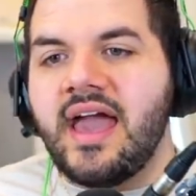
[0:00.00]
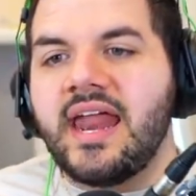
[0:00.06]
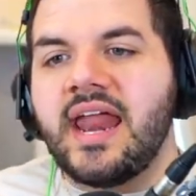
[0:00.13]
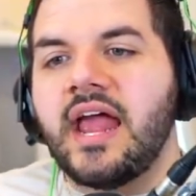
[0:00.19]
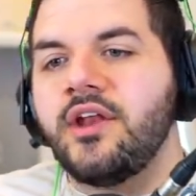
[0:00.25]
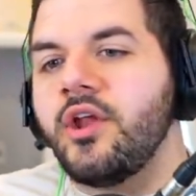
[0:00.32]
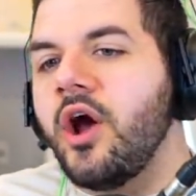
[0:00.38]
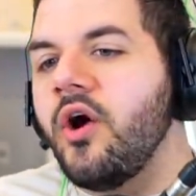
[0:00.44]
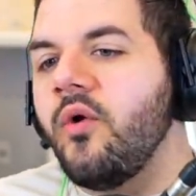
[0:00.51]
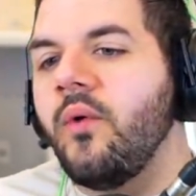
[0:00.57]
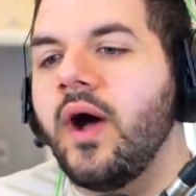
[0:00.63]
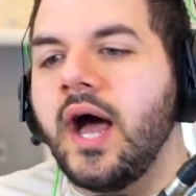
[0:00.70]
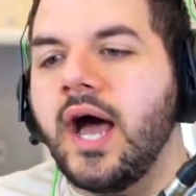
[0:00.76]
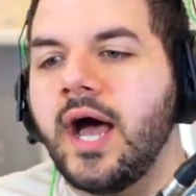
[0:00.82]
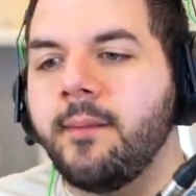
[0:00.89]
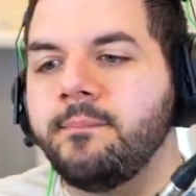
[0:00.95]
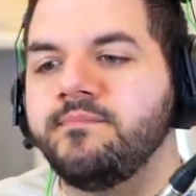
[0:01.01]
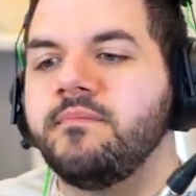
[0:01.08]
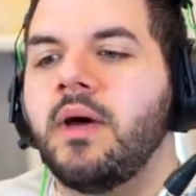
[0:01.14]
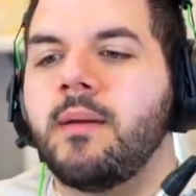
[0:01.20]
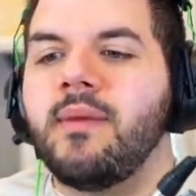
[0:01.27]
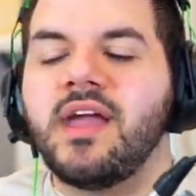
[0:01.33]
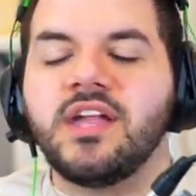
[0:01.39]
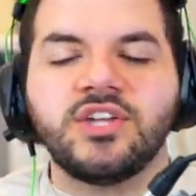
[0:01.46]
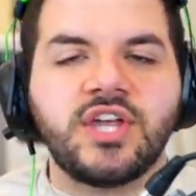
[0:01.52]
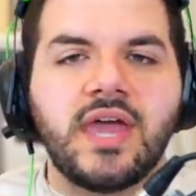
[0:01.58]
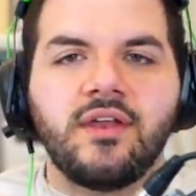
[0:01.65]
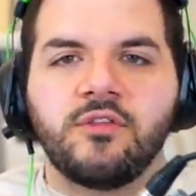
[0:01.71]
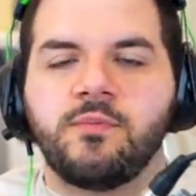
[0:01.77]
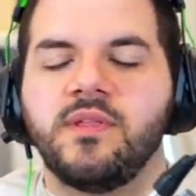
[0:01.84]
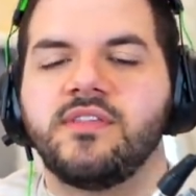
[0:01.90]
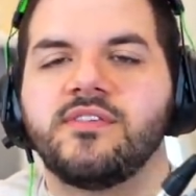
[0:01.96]
And I know um, my main
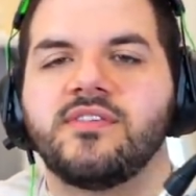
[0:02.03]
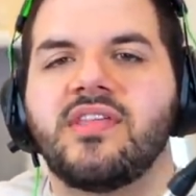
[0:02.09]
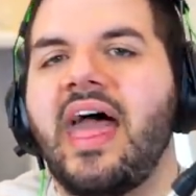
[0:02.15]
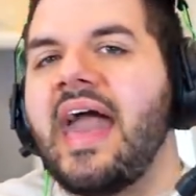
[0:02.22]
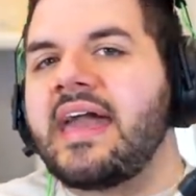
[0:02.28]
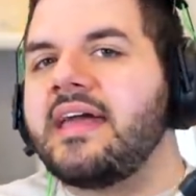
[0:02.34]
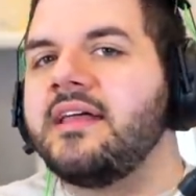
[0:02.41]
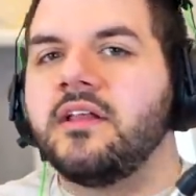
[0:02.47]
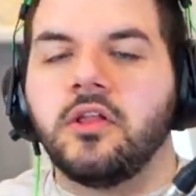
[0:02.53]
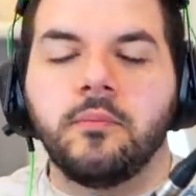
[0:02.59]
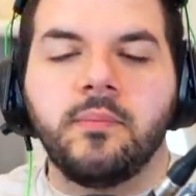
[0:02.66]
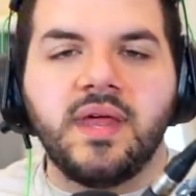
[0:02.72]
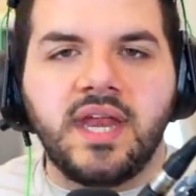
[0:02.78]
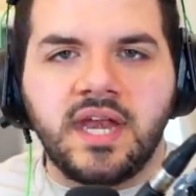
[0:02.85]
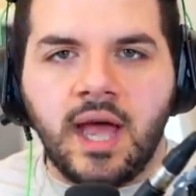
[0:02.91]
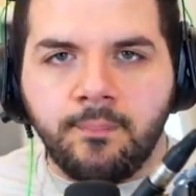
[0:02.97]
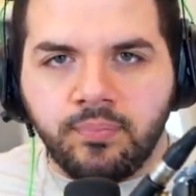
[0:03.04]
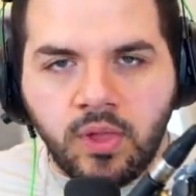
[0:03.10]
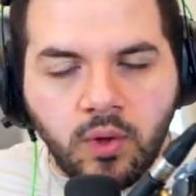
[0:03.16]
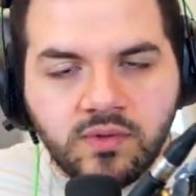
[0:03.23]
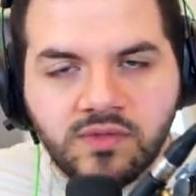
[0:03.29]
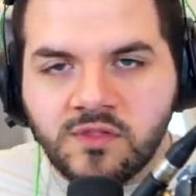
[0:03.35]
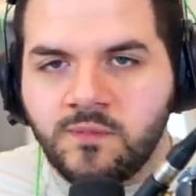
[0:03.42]
channel's been slacking a little bit in uploads.